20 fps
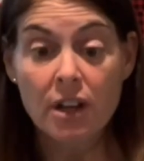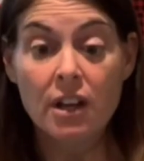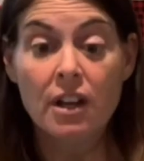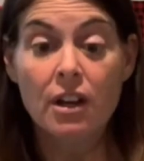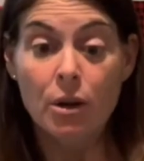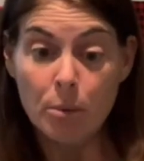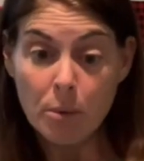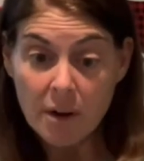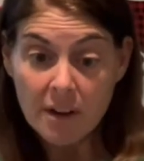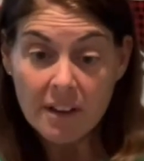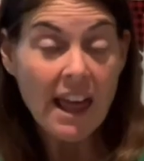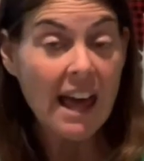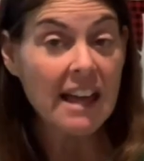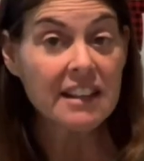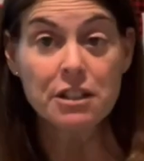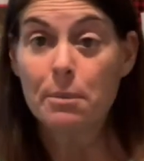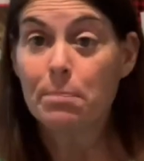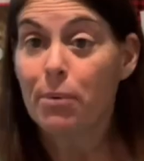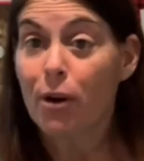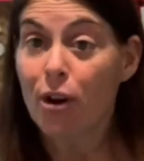Well, that's a
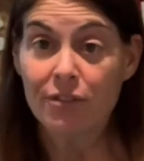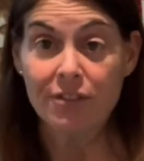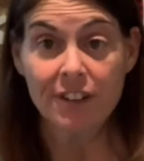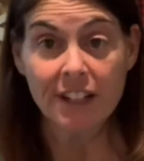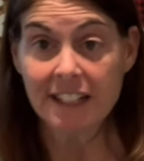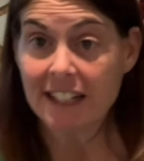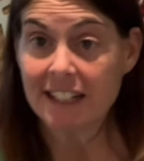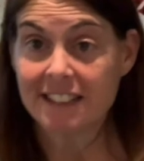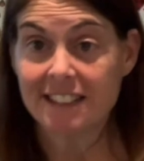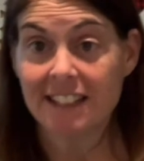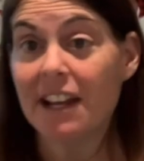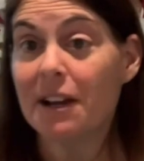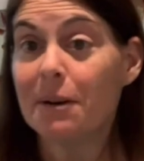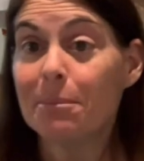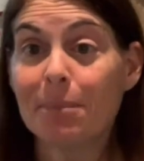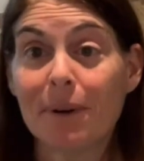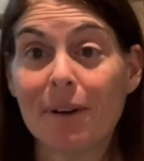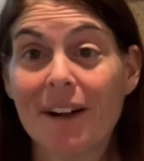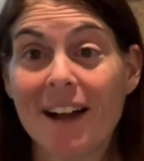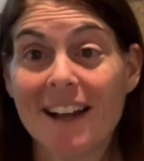perfect
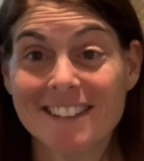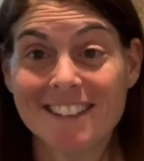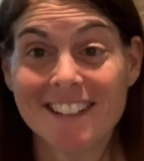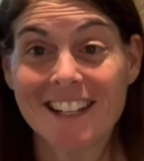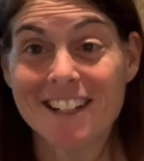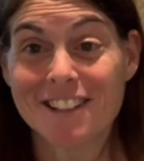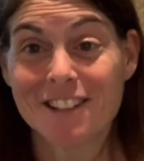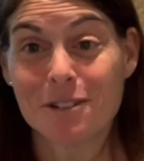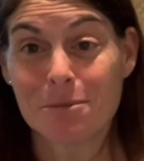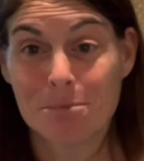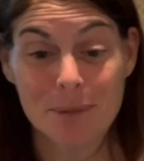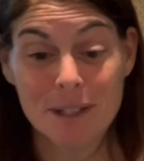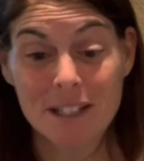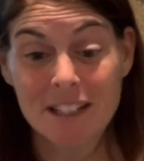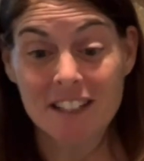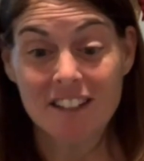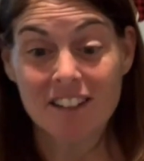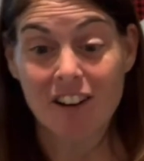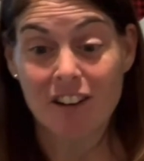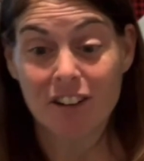example at Section B
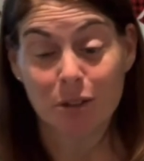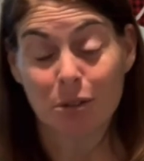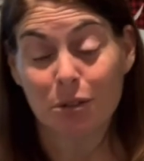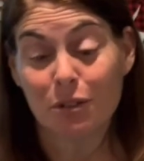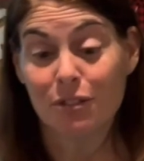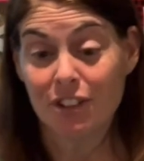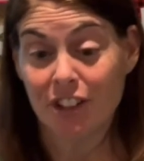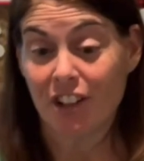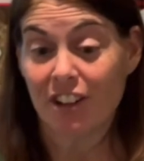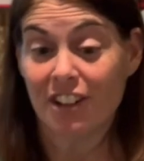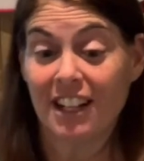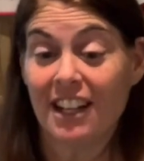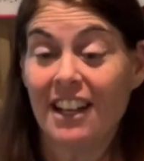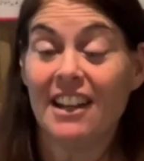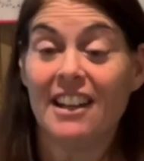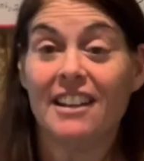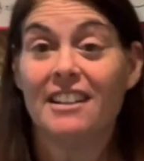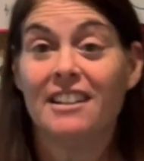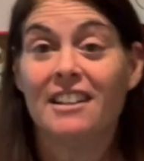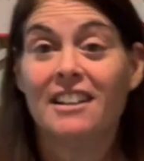on Groovin' on A.